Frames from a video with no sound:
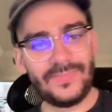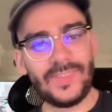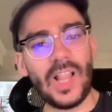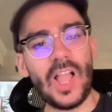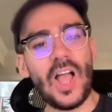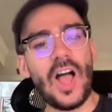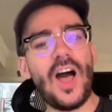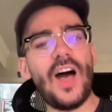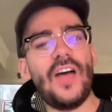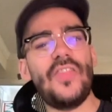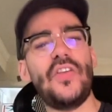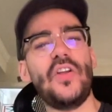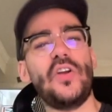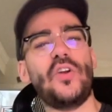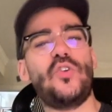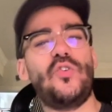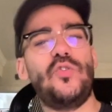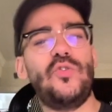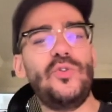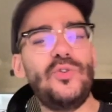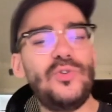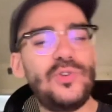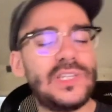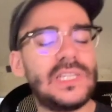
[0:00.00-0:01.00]
their
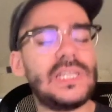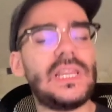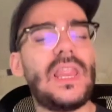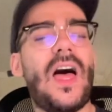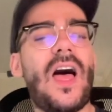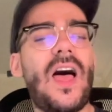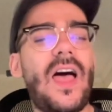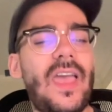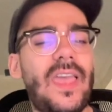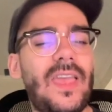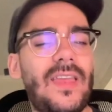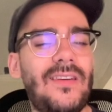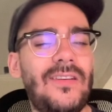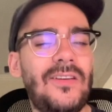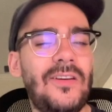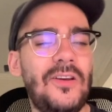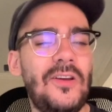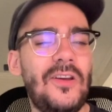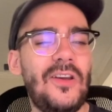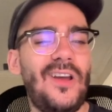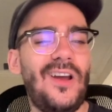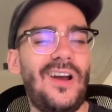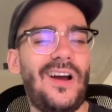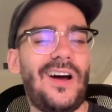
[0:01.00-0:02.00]
cruise line,
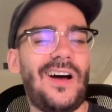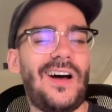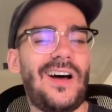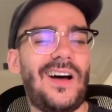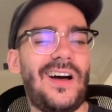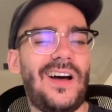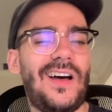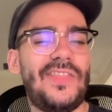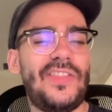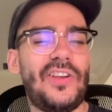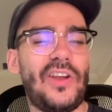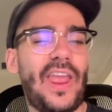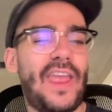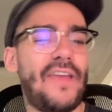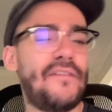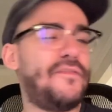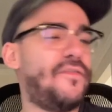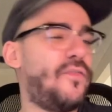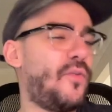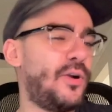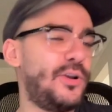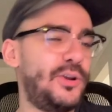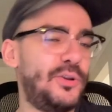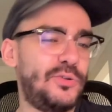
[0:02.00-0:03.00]
they're getting
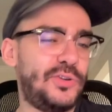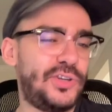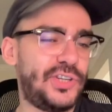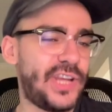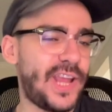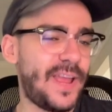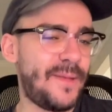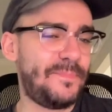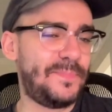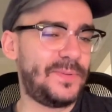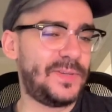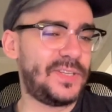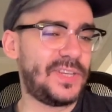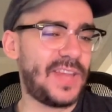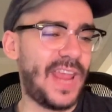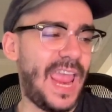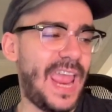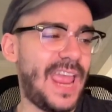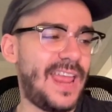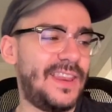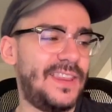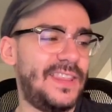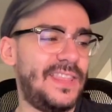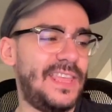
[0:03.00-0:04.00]
4 new ships,
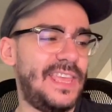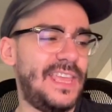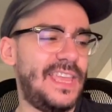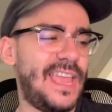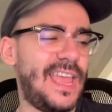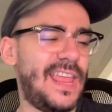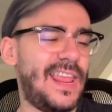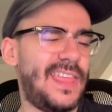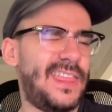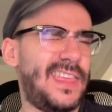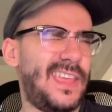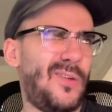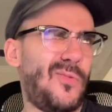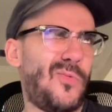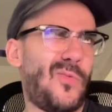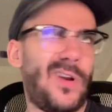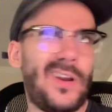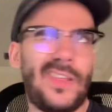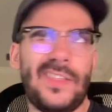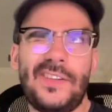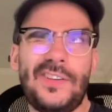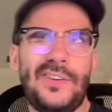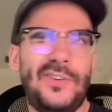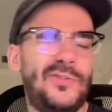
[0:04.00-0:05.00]
and I think one
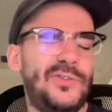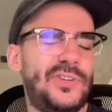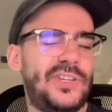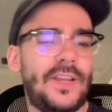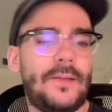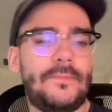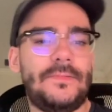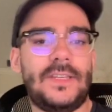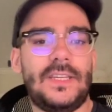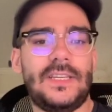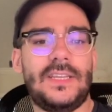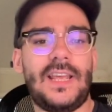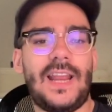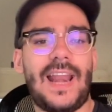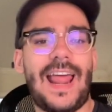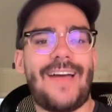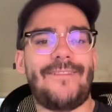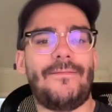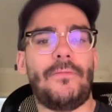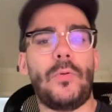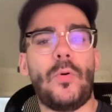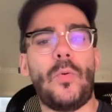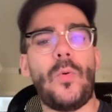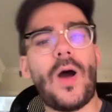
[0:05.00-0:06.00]
of the new ships is going to
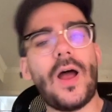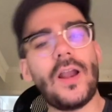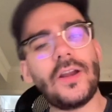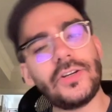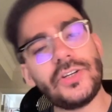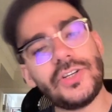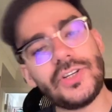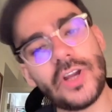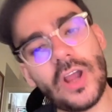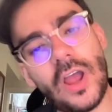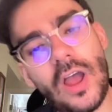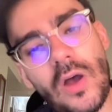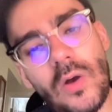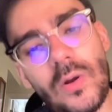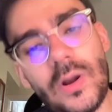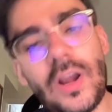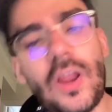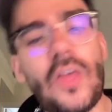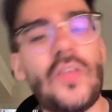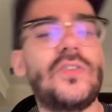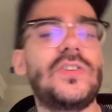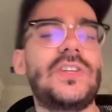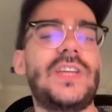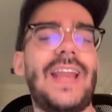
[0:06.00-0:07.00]
have a Moana show, and
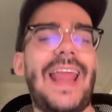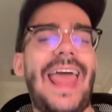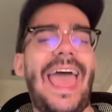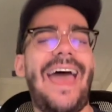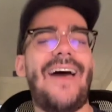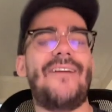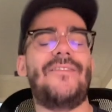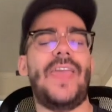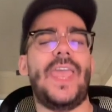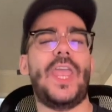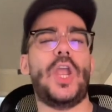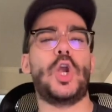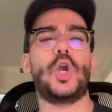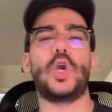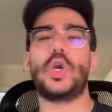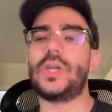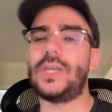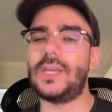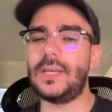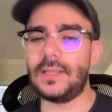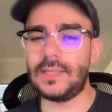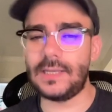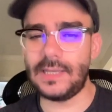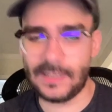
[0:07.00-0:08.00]
another's going to have a
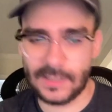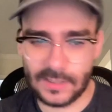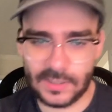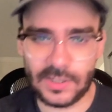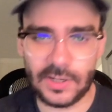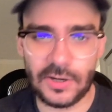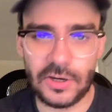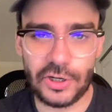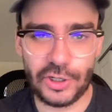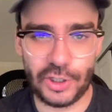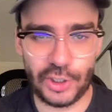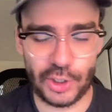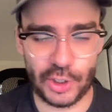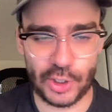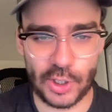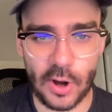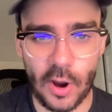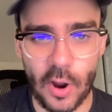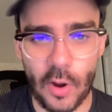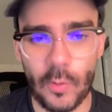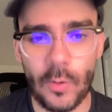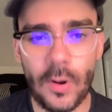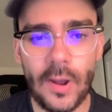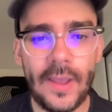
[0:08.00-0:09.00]
Hercules
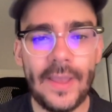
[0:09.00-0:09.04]
show.